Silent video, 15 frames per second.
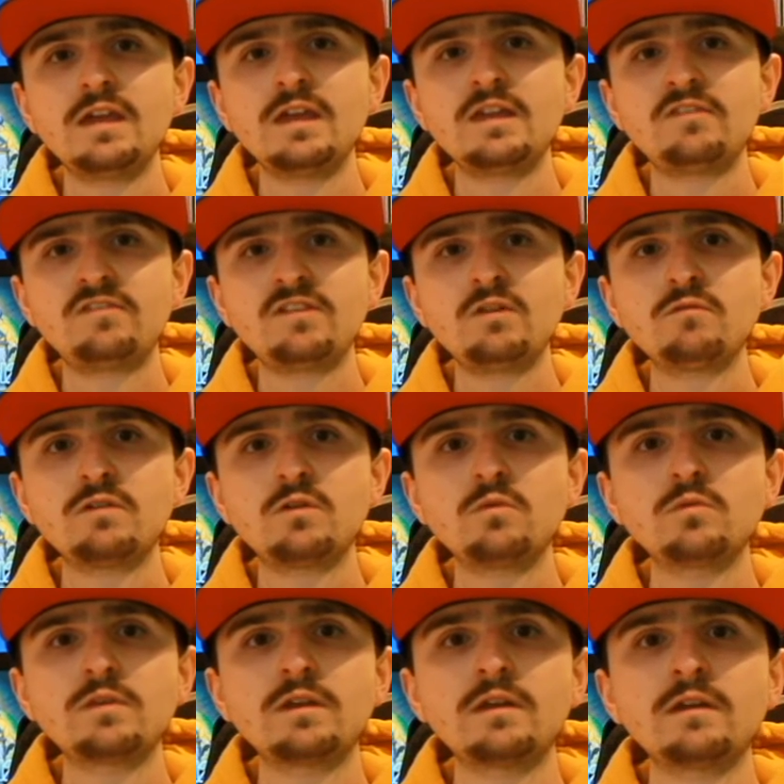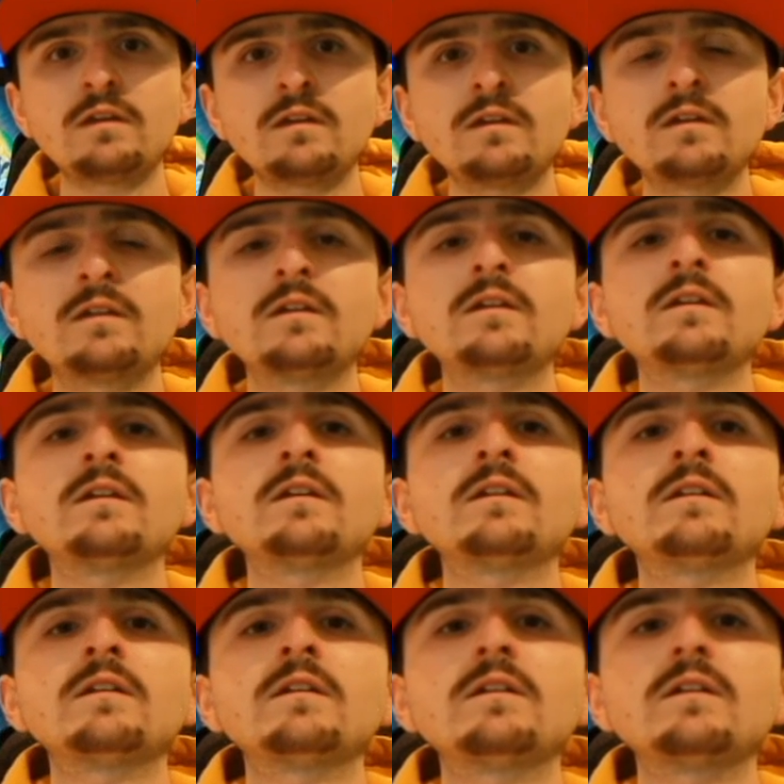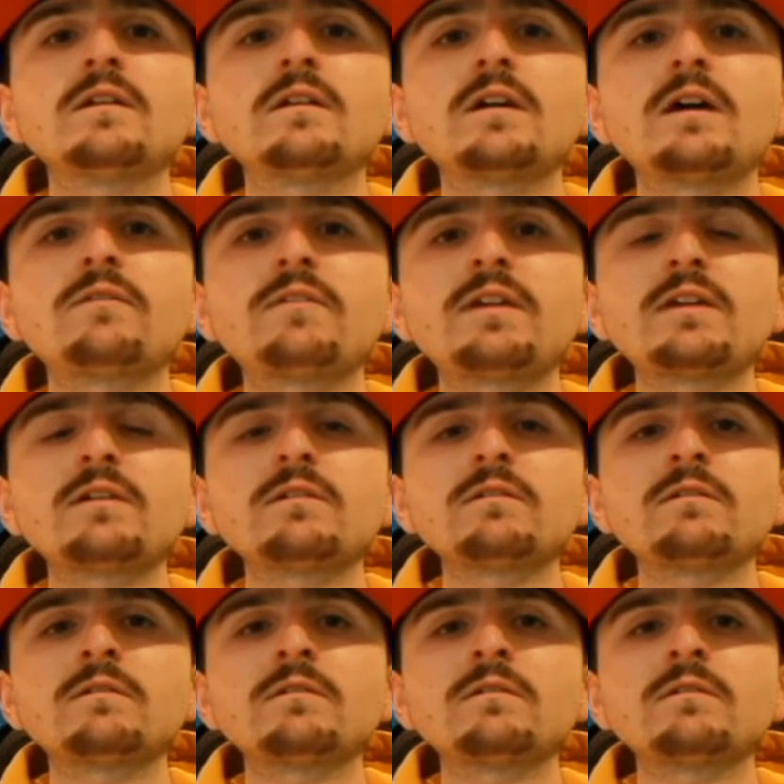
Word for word: It's still recording. I think.